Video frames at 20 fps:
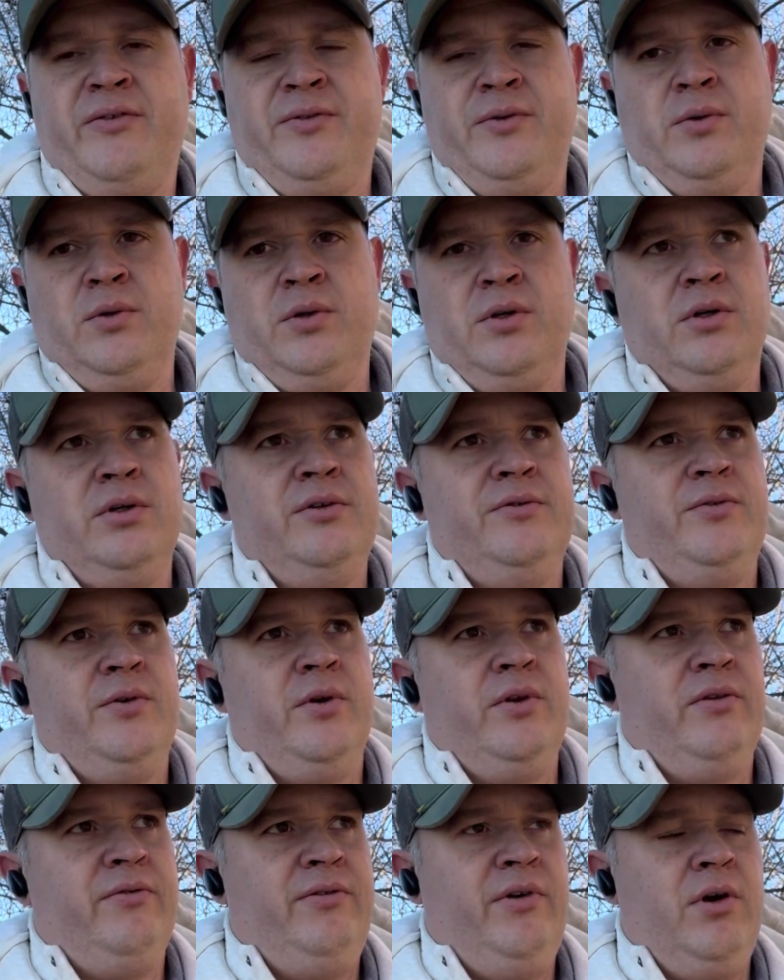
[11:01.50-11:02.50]
for
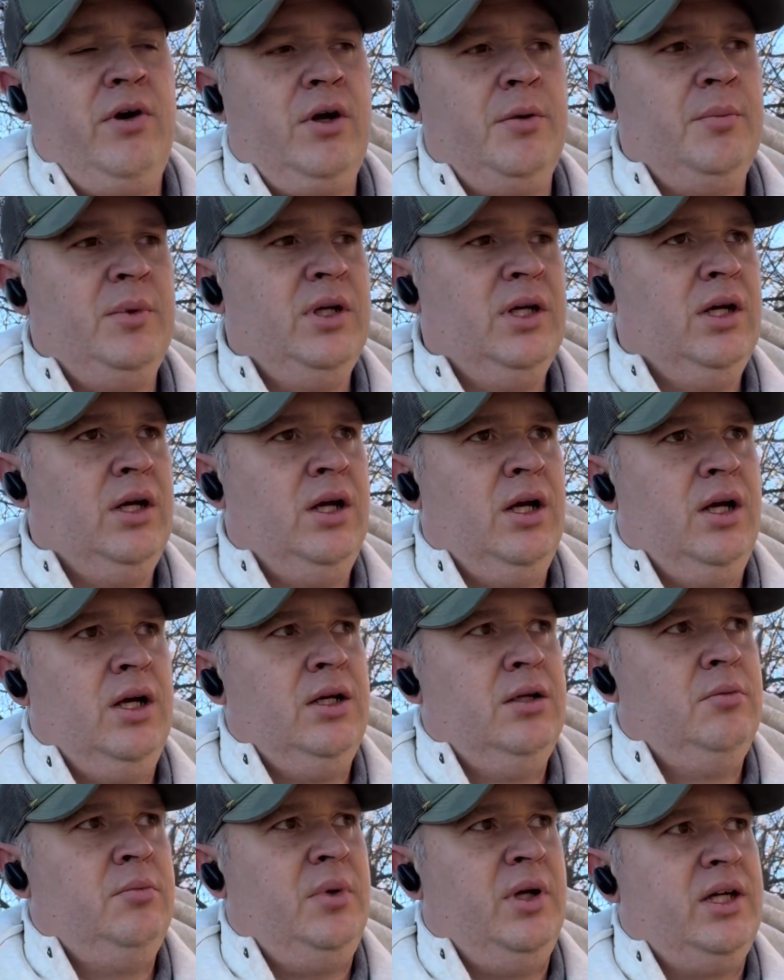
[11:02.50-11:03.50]
the farm.
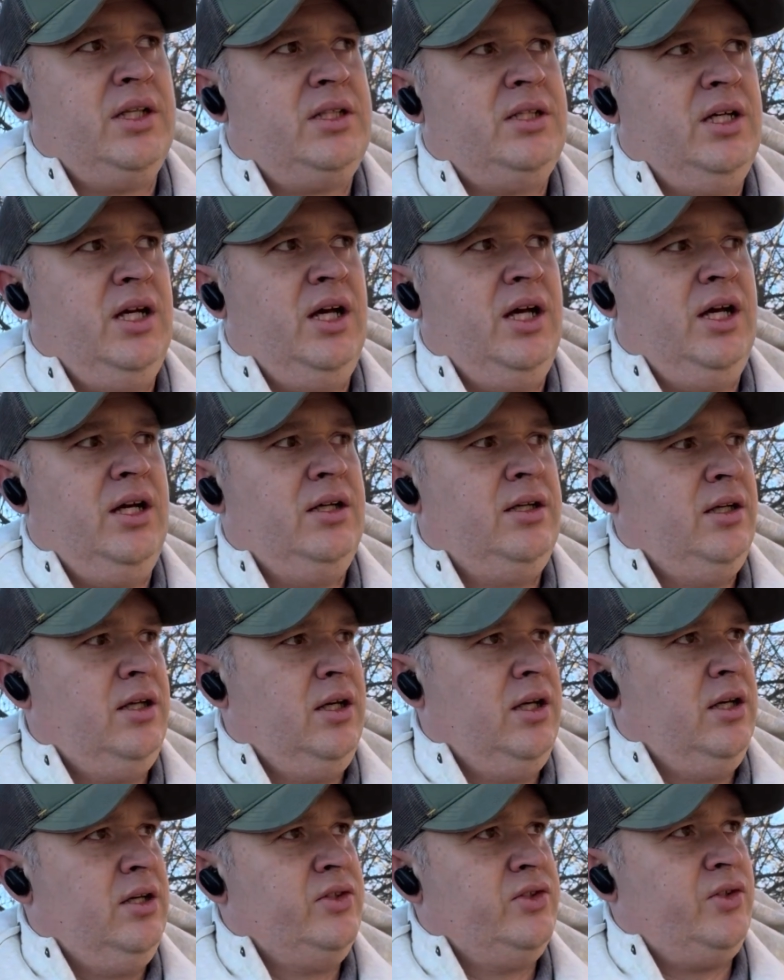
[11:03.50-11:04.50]
But
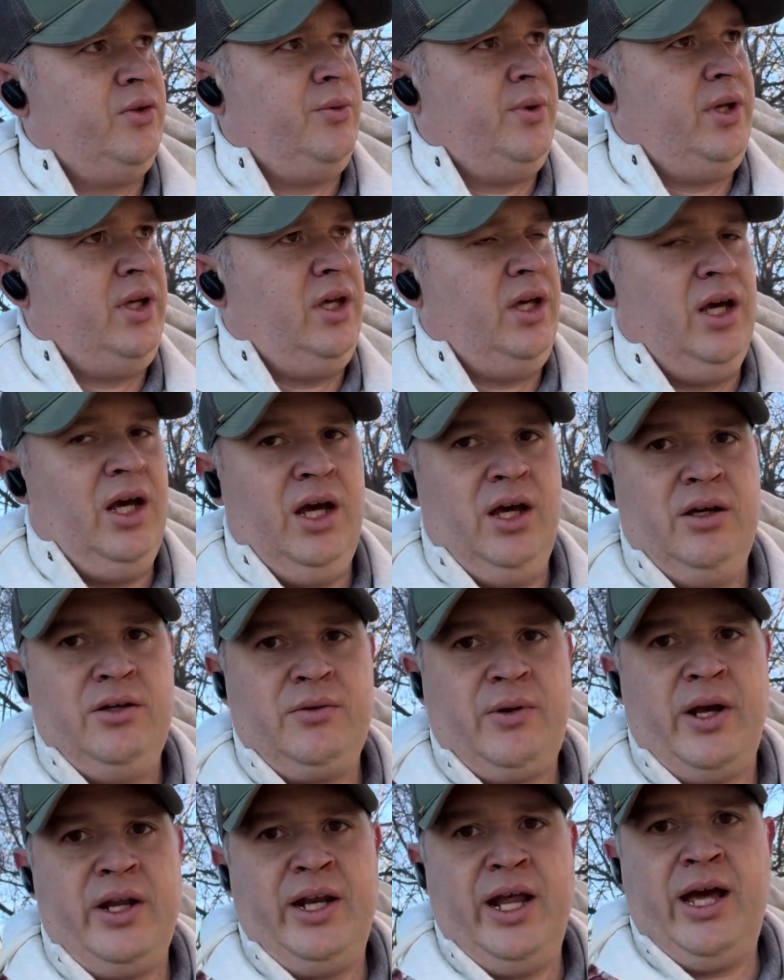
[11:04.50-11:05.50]
so we
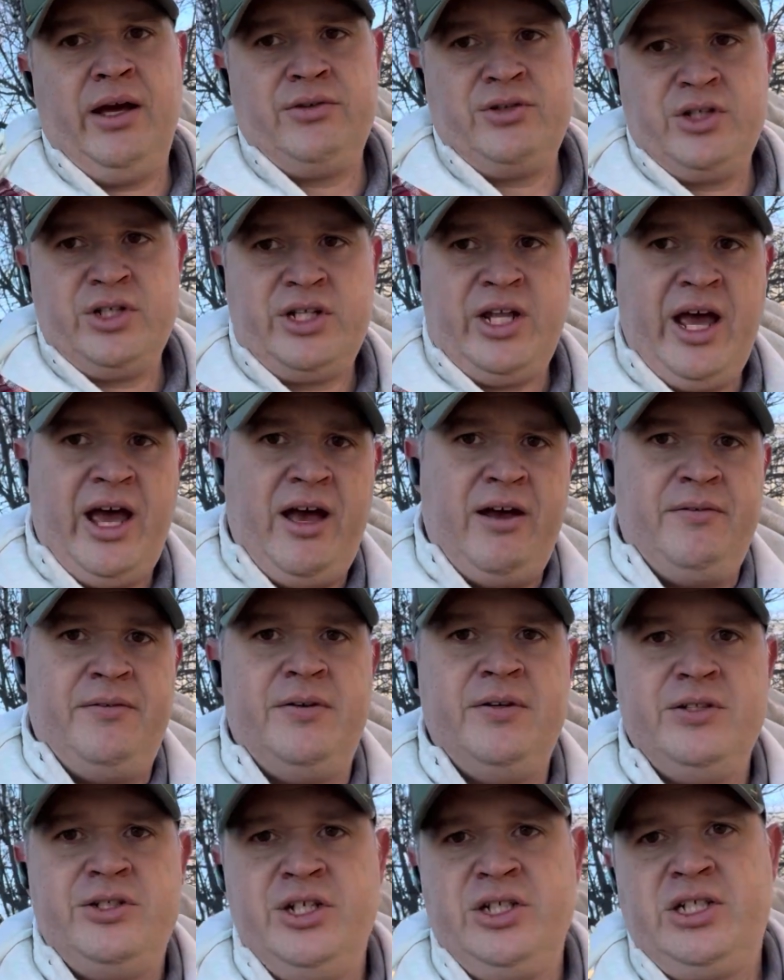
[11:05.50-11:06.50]
right now just have
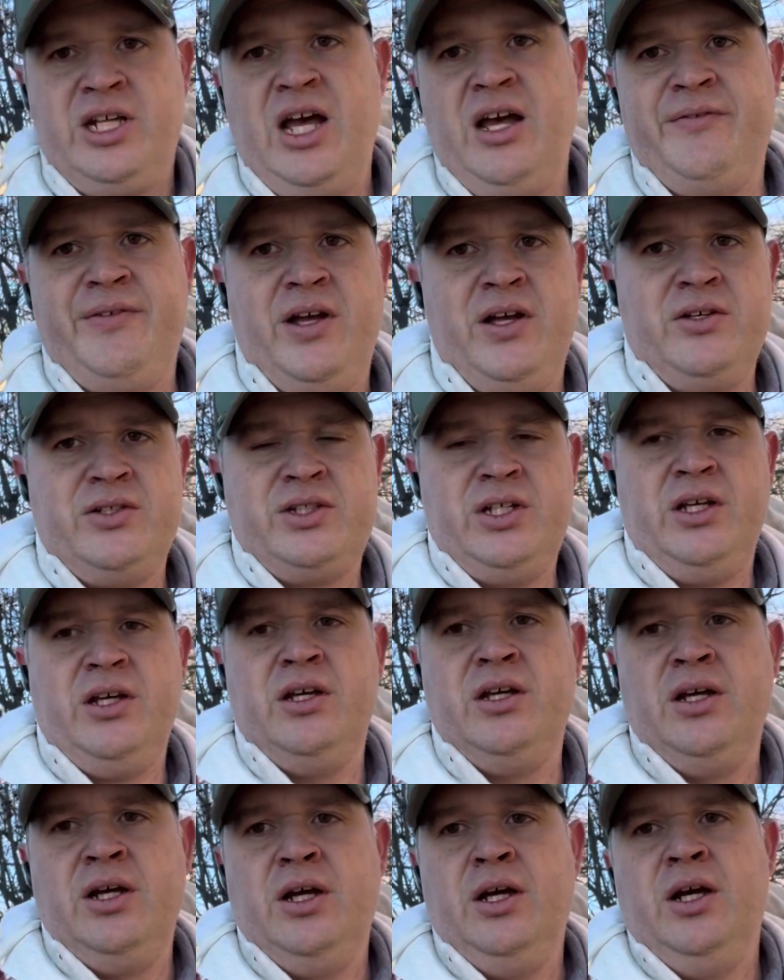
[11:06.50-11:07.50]
Elsie
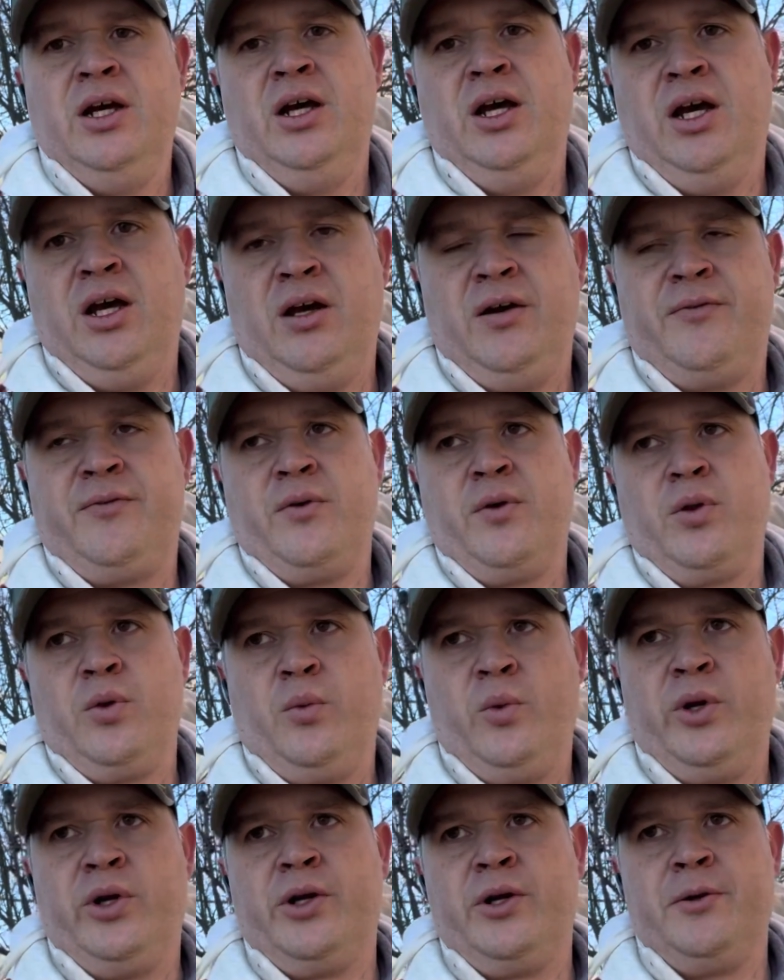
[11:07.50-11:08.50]
for the
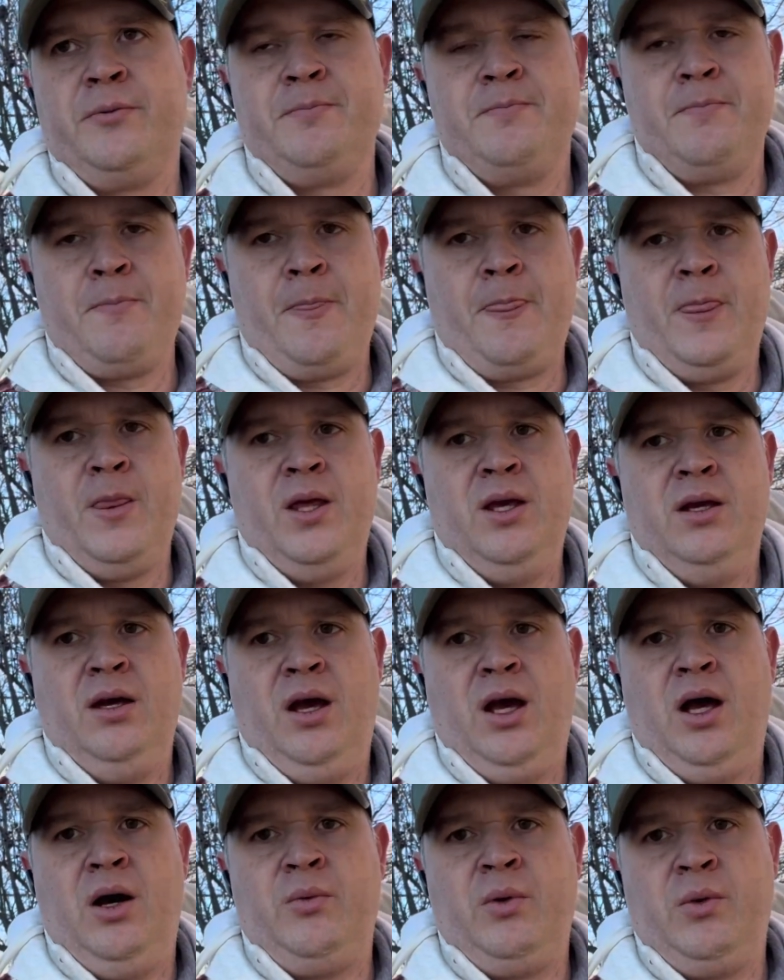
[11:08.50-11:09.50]
winter.
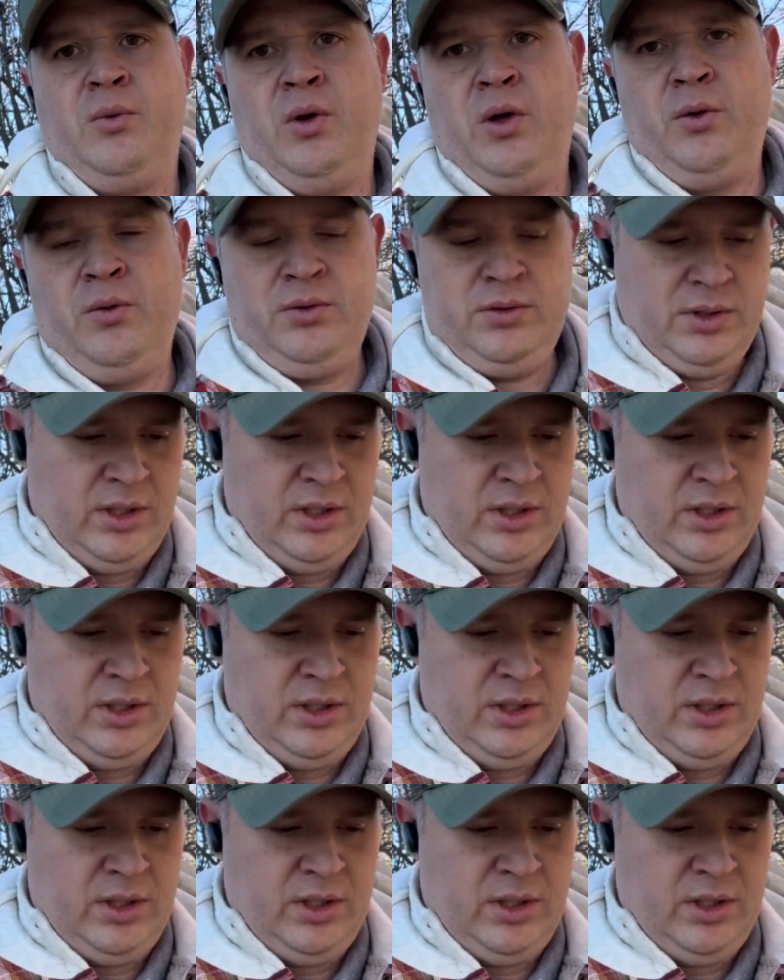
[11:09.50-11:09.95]
We will